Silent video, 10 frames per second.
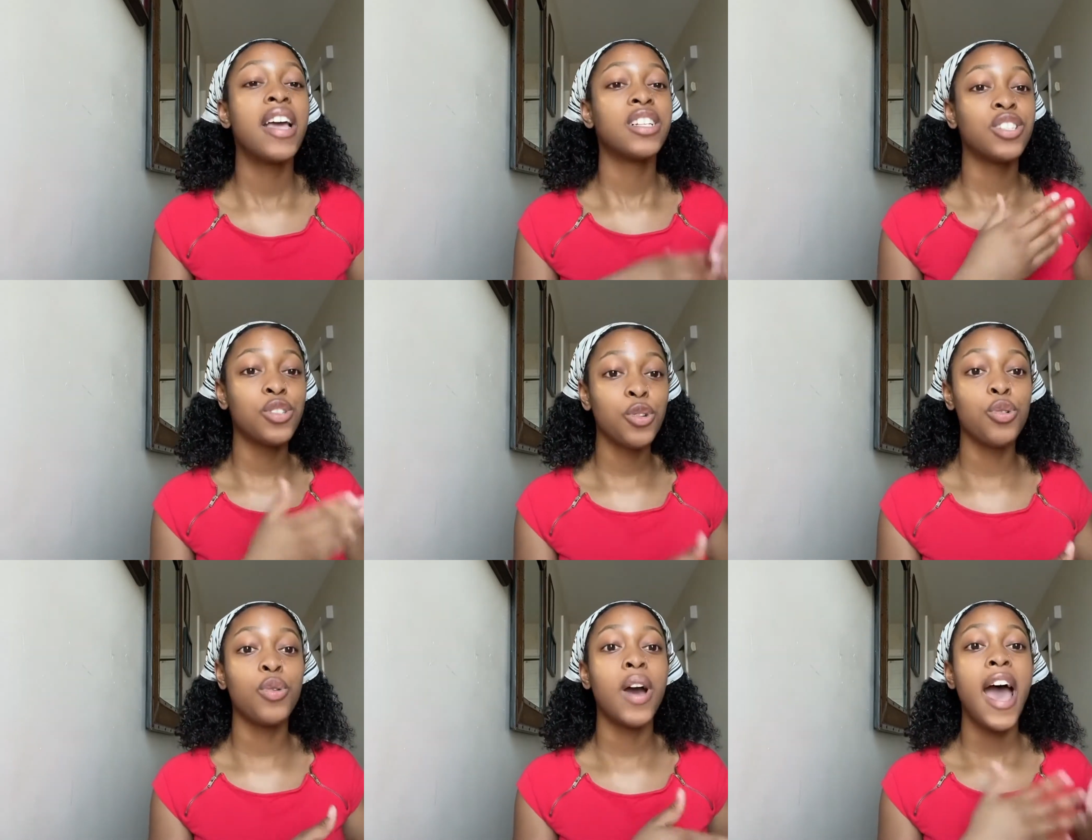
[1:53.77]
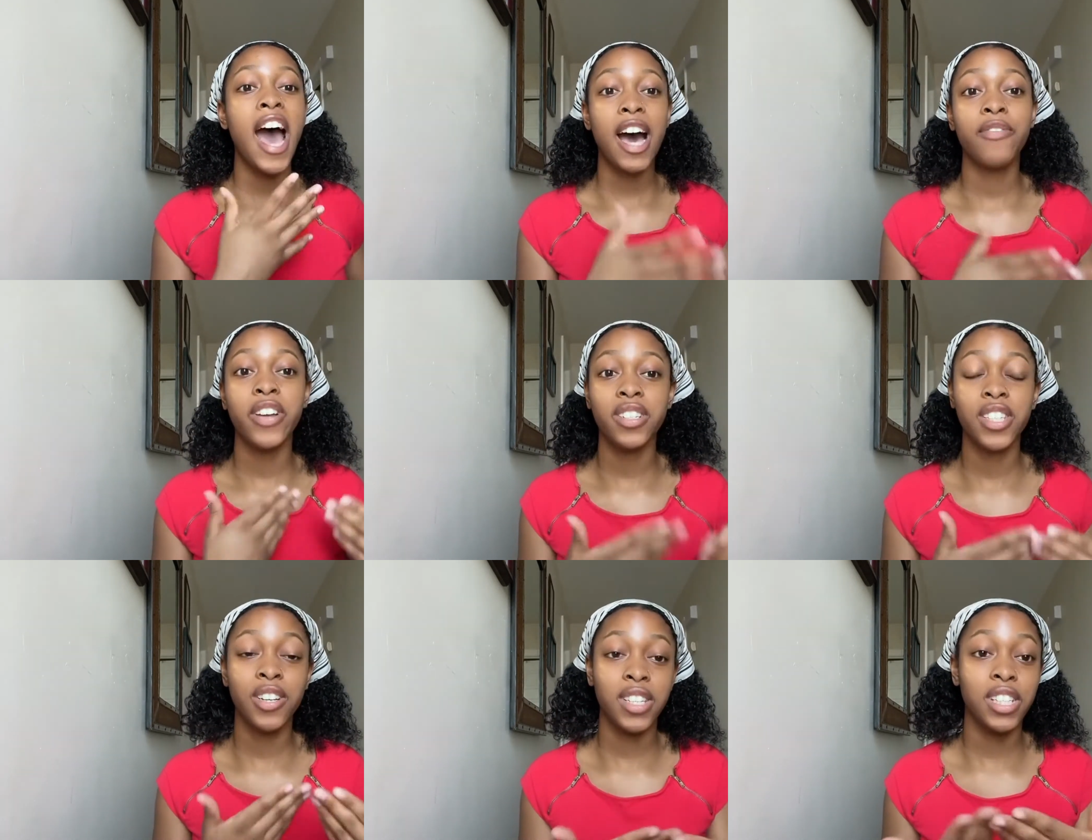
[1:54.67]
to have their
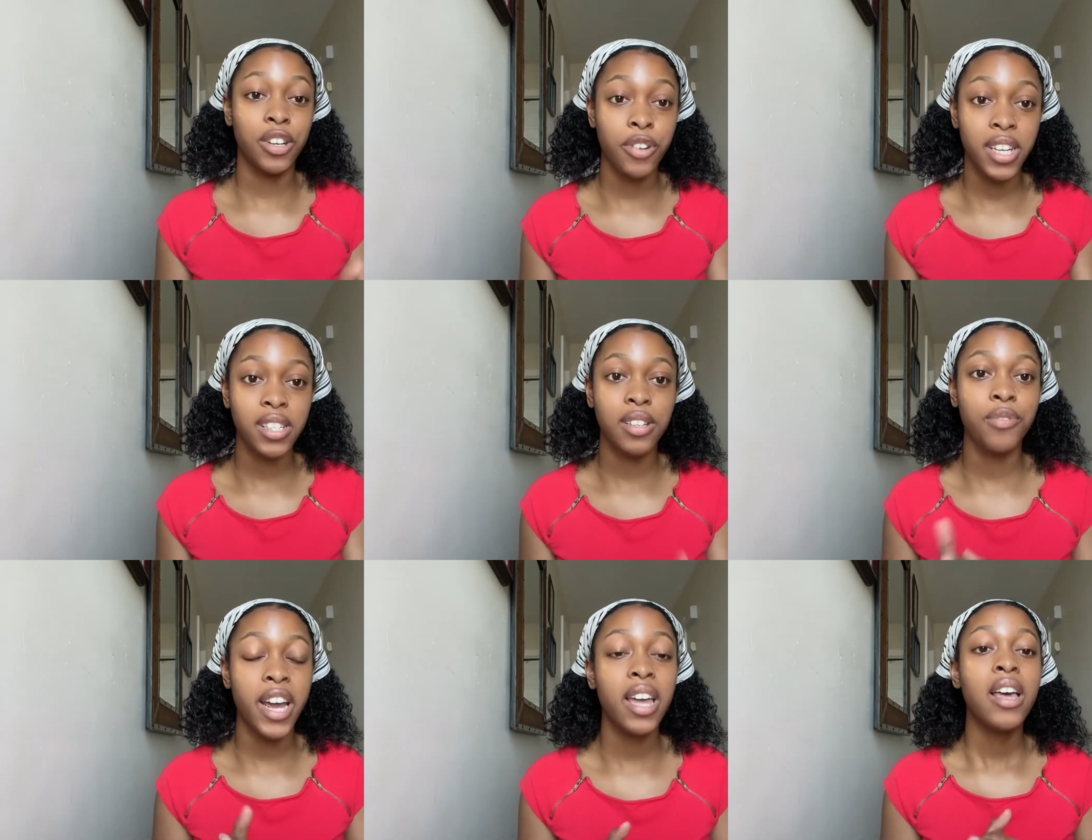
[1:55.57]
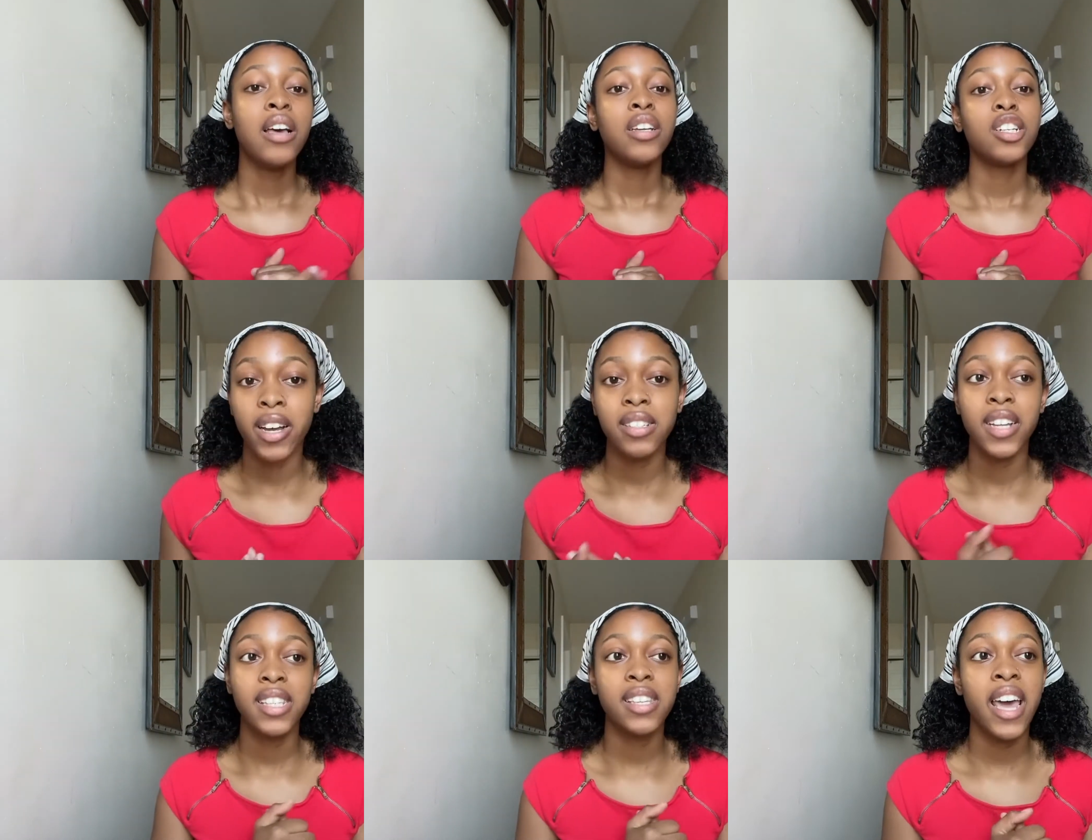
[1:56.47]
sales increased right so
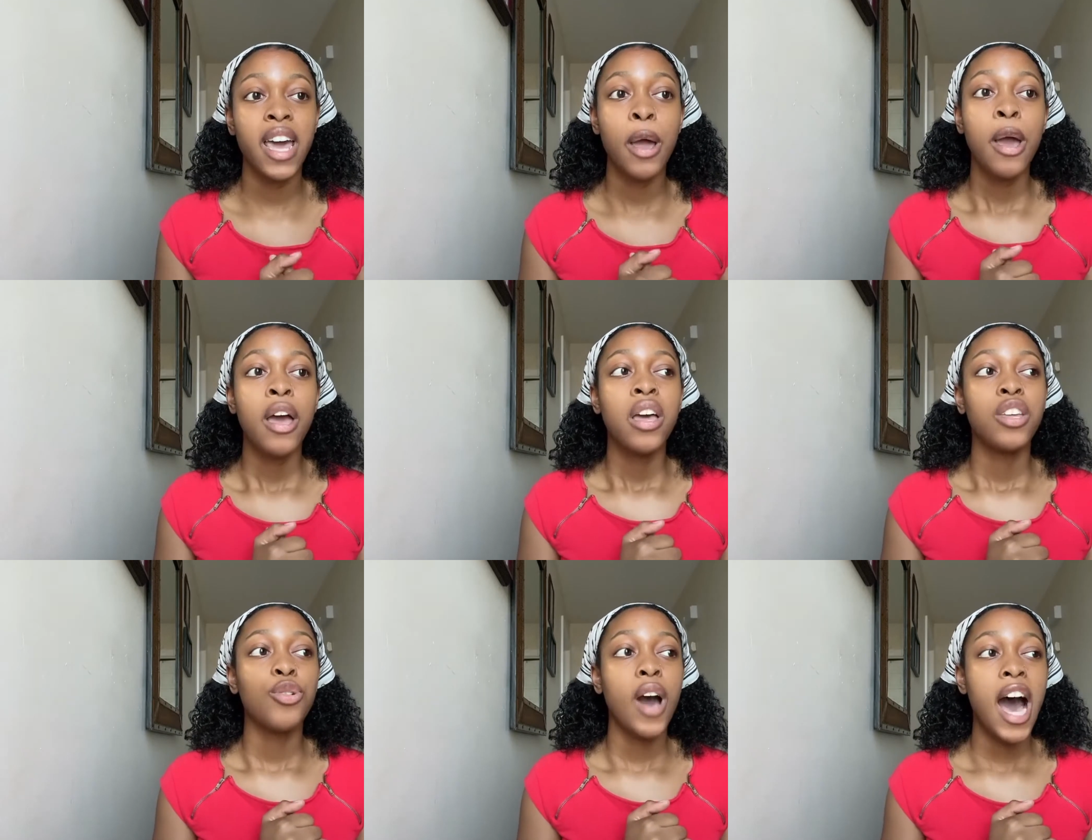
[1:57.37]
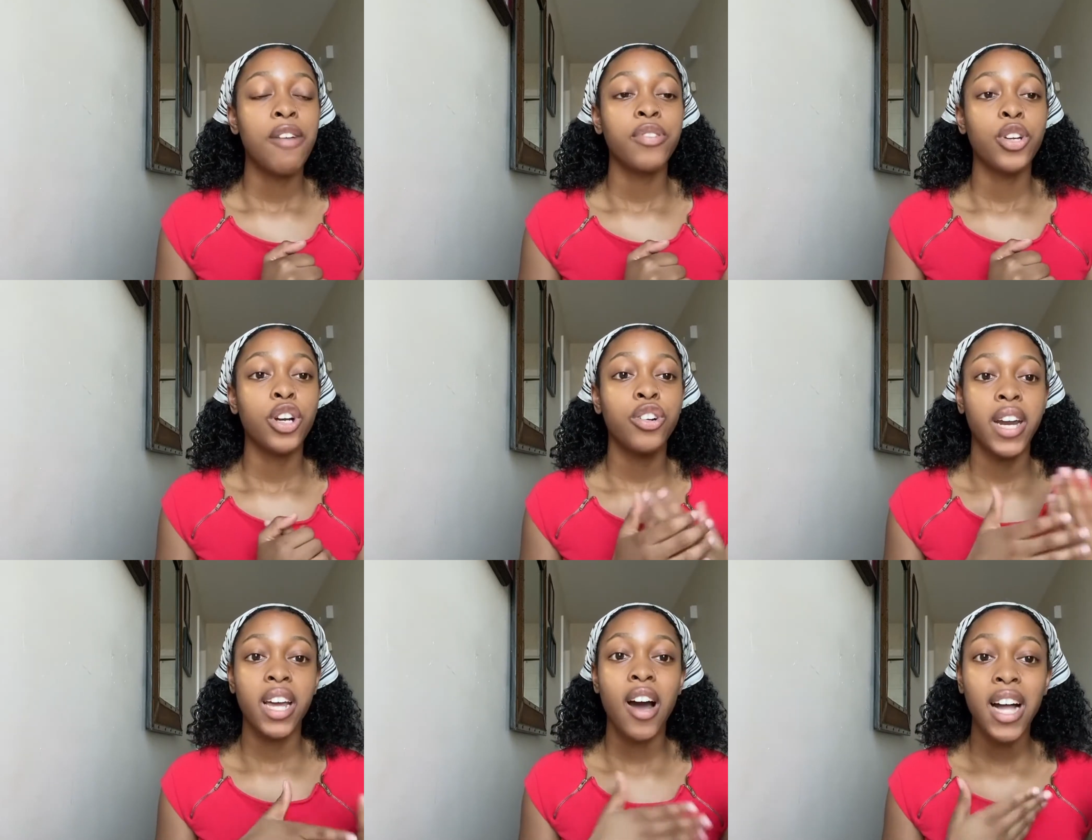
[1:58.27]
let's say you have you're
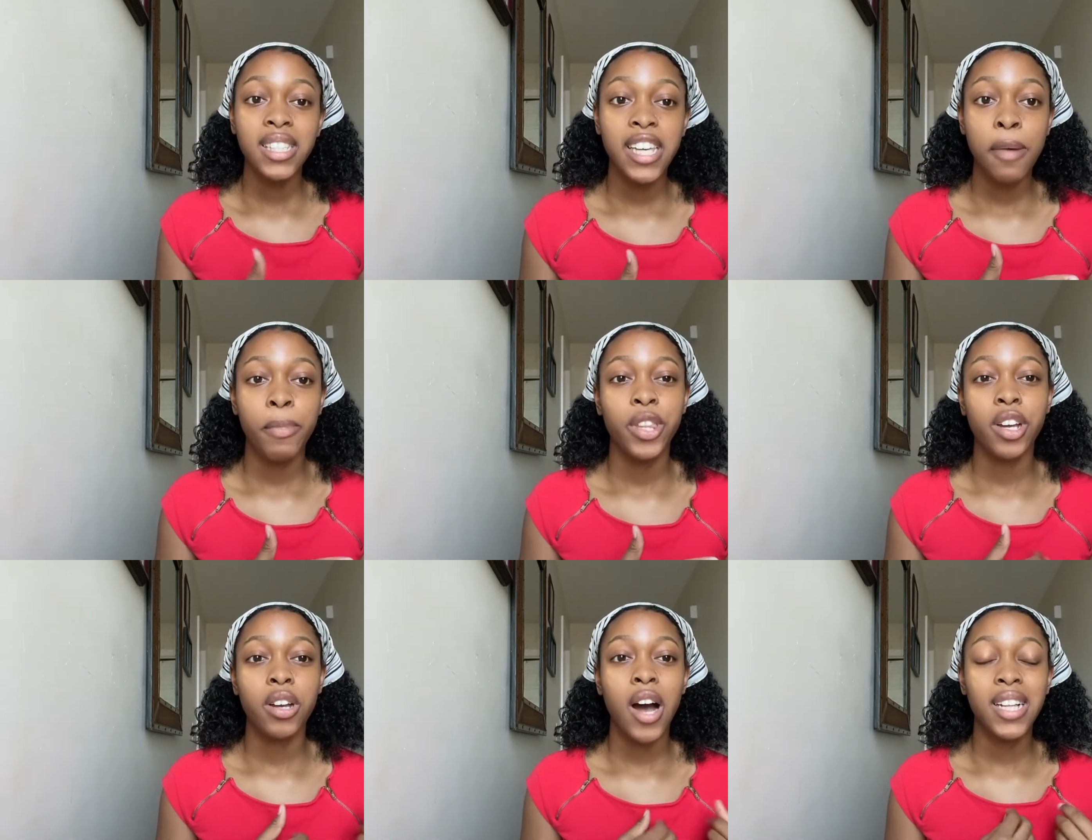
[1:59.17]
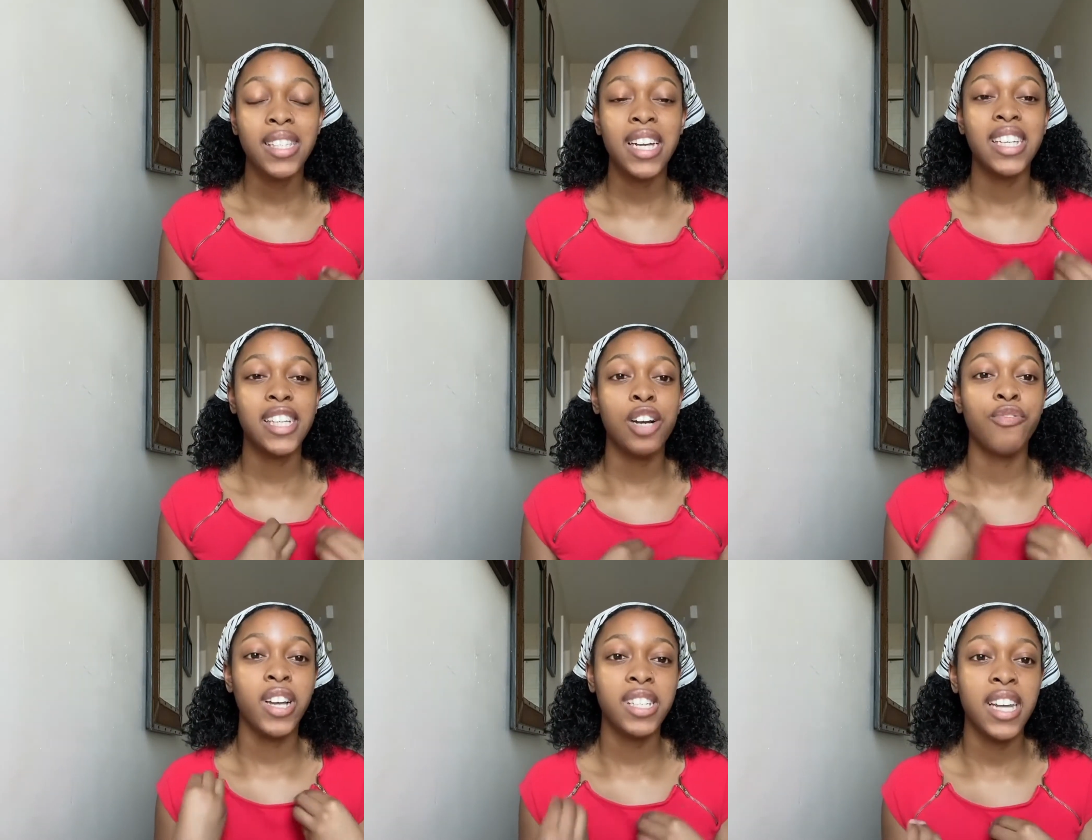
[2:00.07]
creating content but the content is
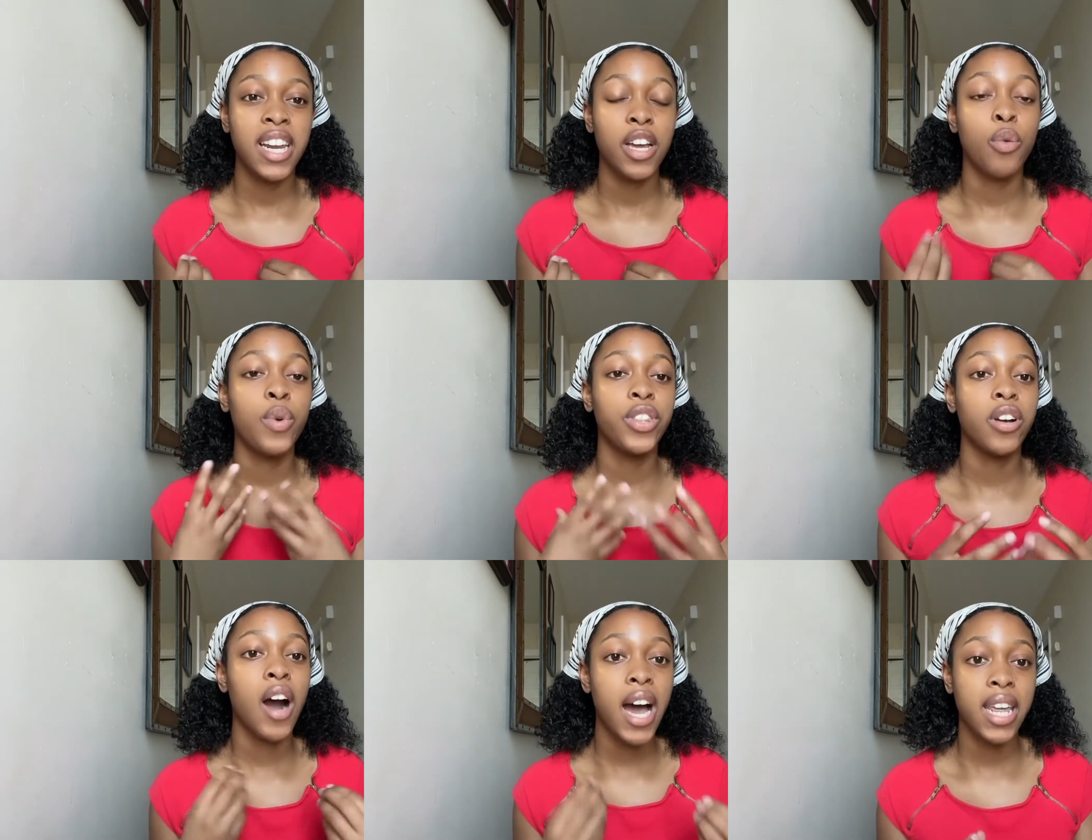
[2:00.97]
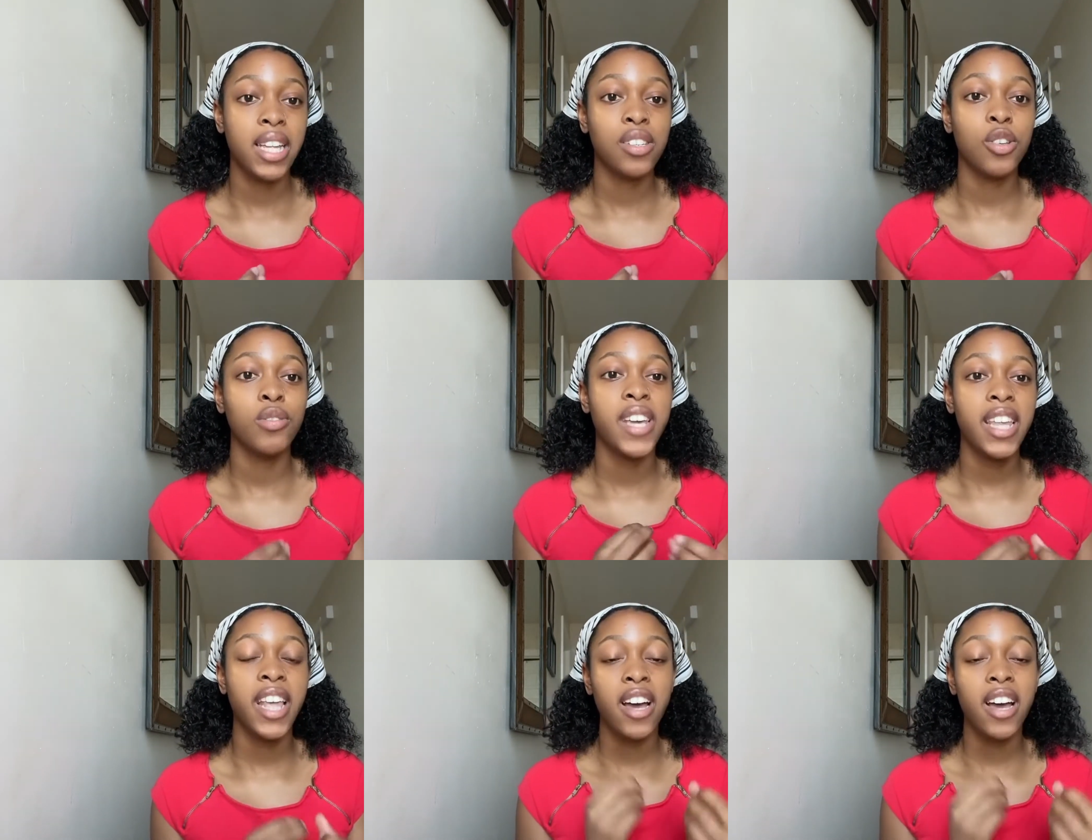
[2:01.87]
not resonating with your audience you take that